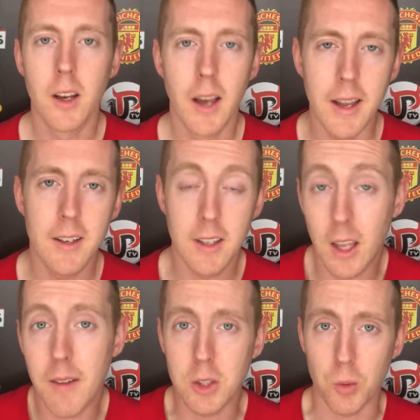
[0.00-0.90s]
head,
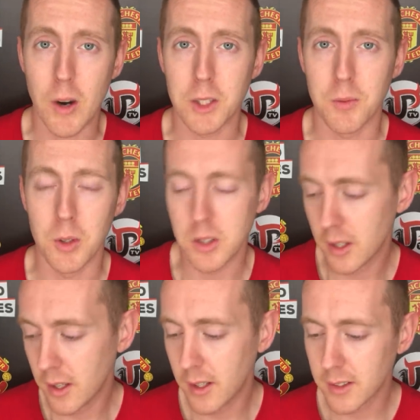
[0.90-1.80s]
gave it to Rashford,
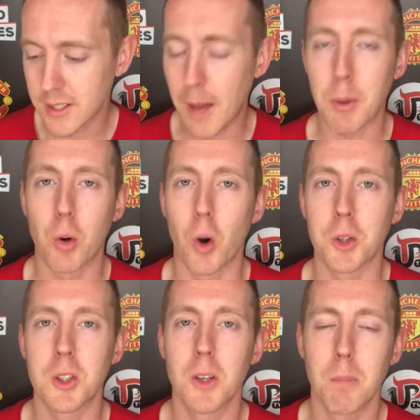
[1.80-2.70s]
tap
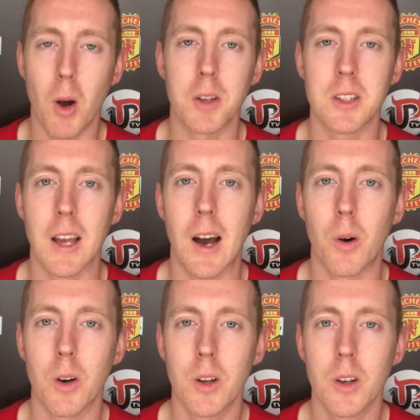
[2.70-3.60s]
across,
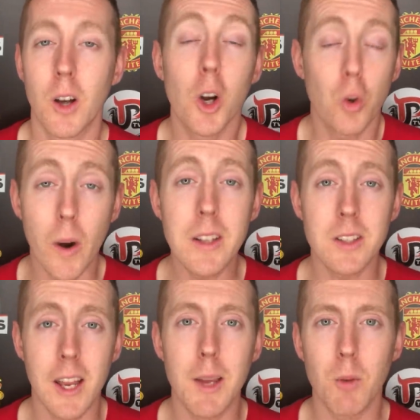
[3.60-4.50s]
Martial. A
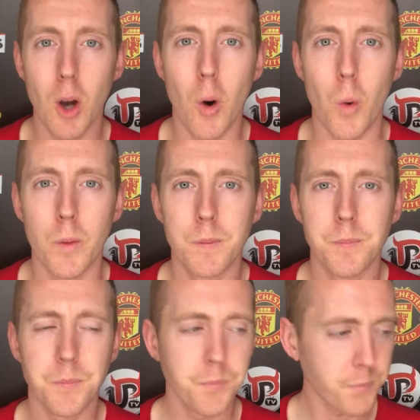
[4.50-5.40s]
great team goal.
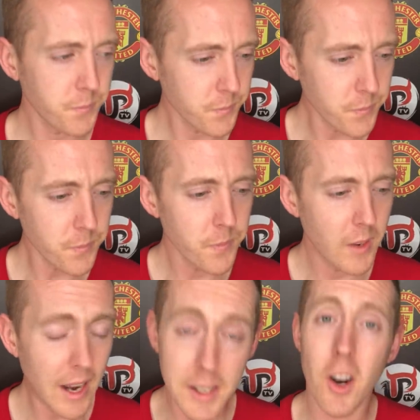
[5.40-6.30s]

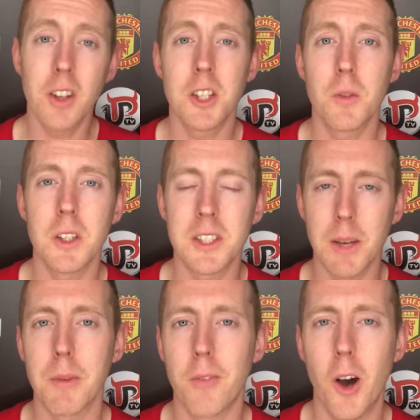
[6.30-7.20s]
And United are in the
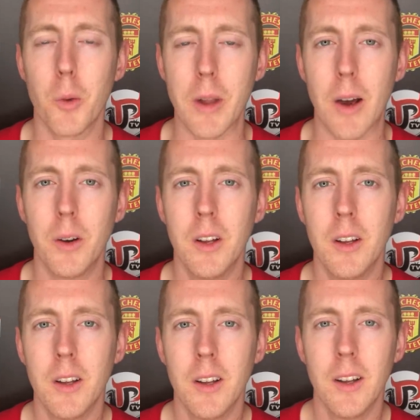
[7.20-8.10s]
semi final now
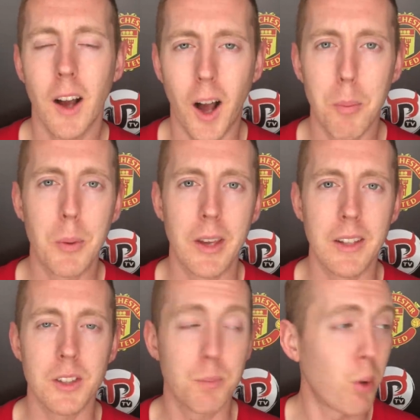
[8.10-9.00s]
up
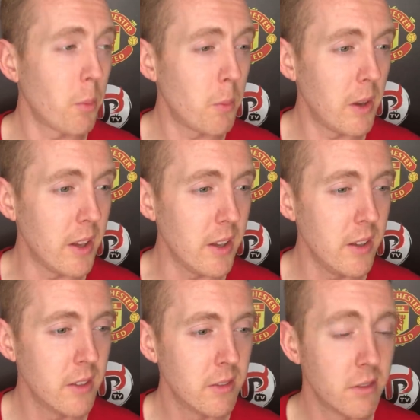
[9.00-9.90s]
against
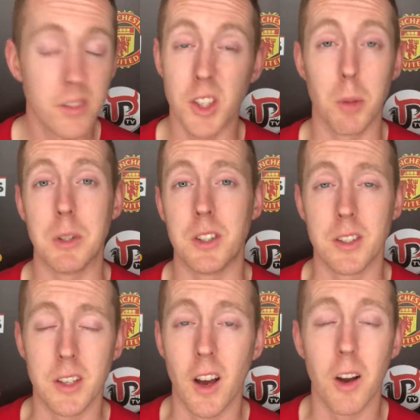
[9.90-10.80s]
probably it's going to be
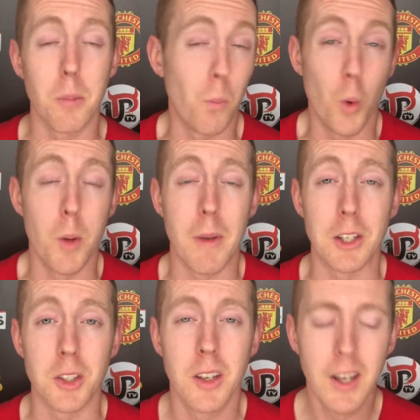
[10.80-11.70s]
City, I would
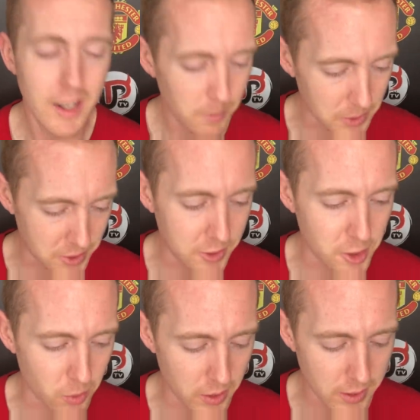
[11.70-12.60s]
imagine. But
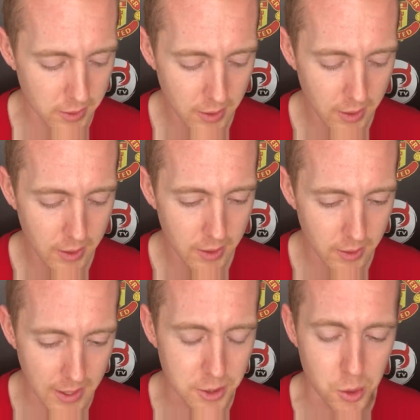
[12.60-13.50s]
City are in it,
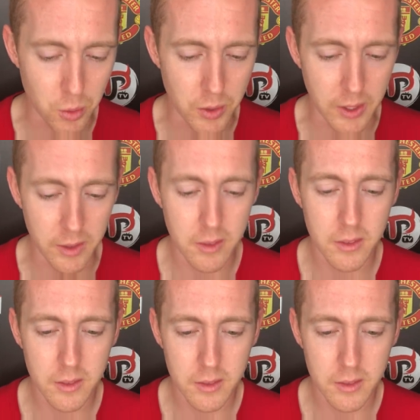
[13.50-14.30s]
Leicester are in it.